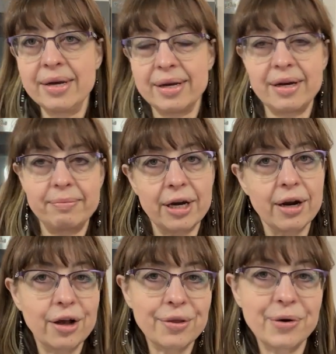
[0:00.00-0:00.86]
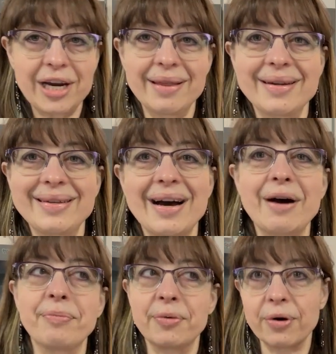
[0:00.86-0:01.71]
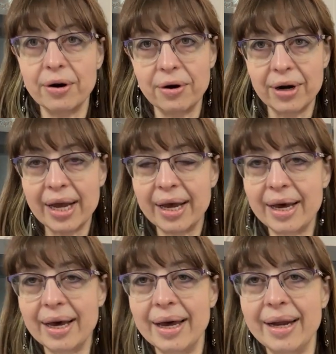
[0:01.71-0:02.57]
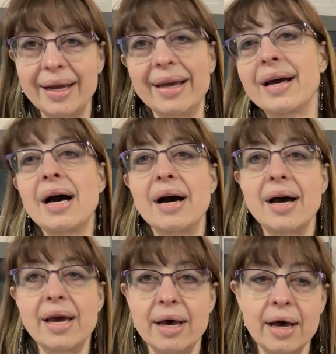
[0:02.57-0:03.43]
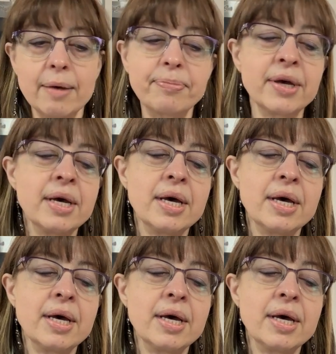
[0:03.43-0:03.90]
Not all the way to the top, but we're heading high up.